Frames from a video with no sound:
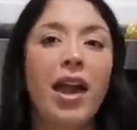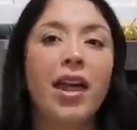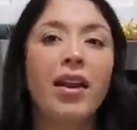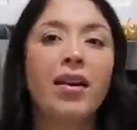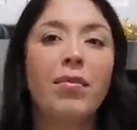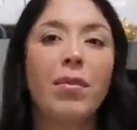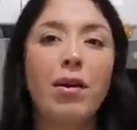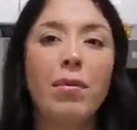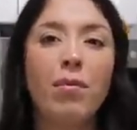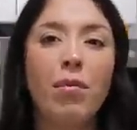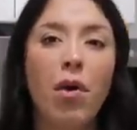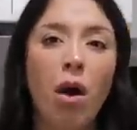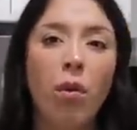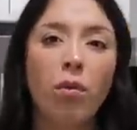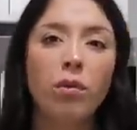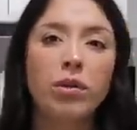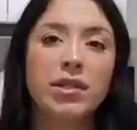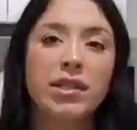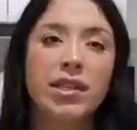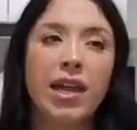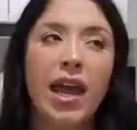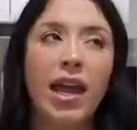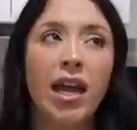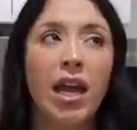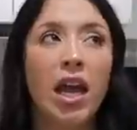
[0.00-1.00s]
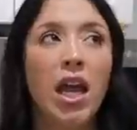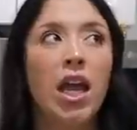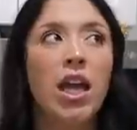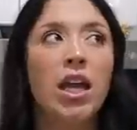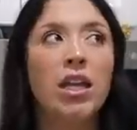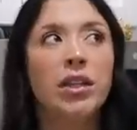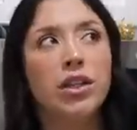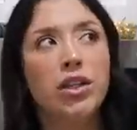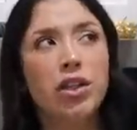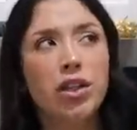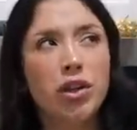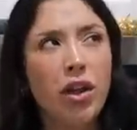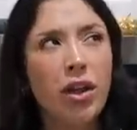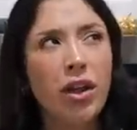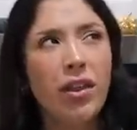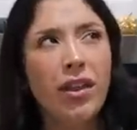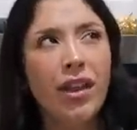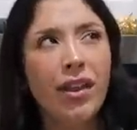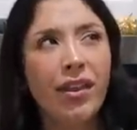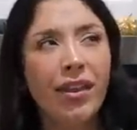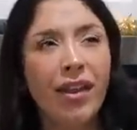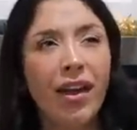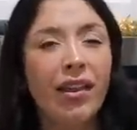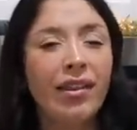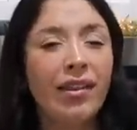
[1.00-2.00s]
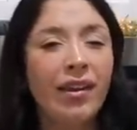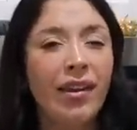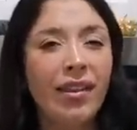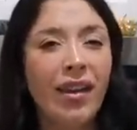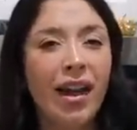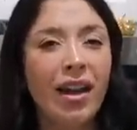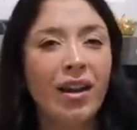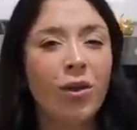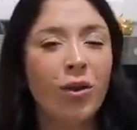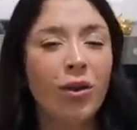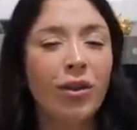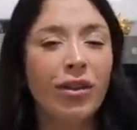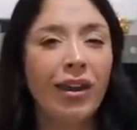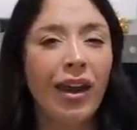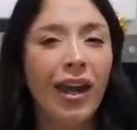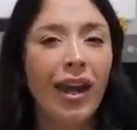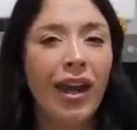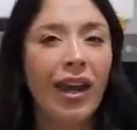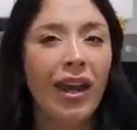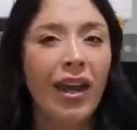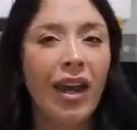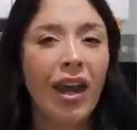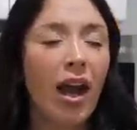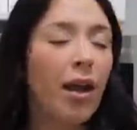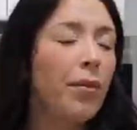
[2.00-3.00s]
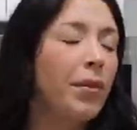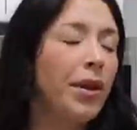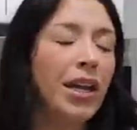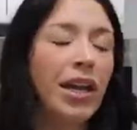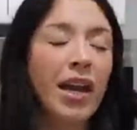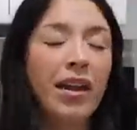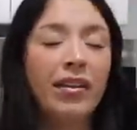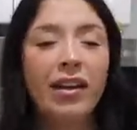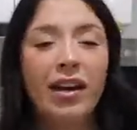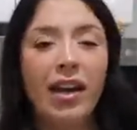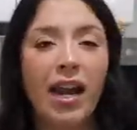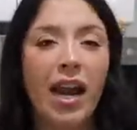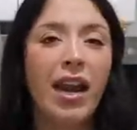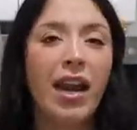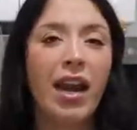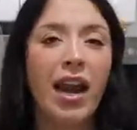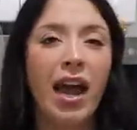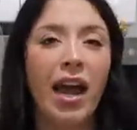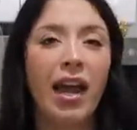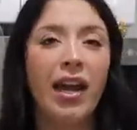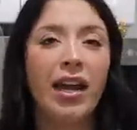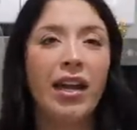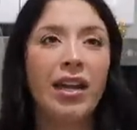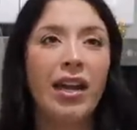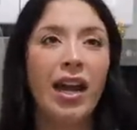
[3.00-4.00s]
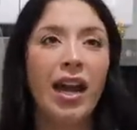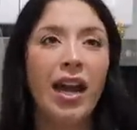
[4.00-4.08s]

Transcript: And my mom was like, did you know they sell these at Northgate? I mean, at the 99?